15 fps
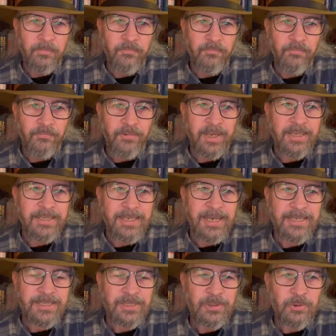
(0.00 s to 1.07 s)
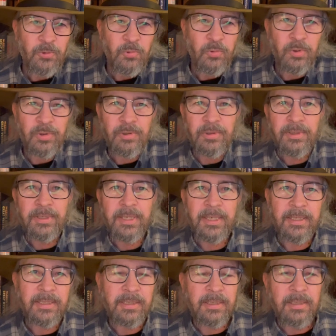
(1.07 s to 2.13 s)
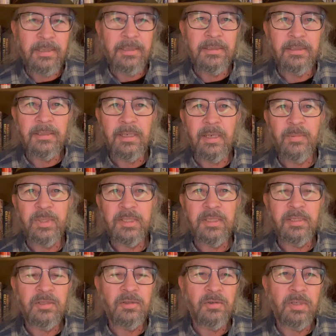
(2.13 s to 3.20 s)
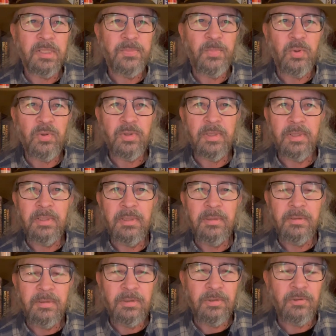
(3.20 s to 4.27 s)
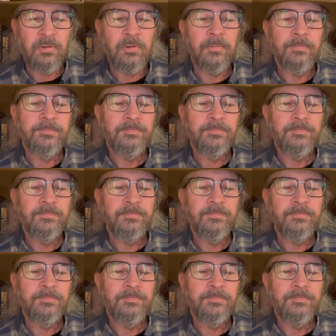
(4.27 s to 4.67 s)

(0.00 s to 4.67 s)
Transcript: fantastical world that Thomas gets transported to.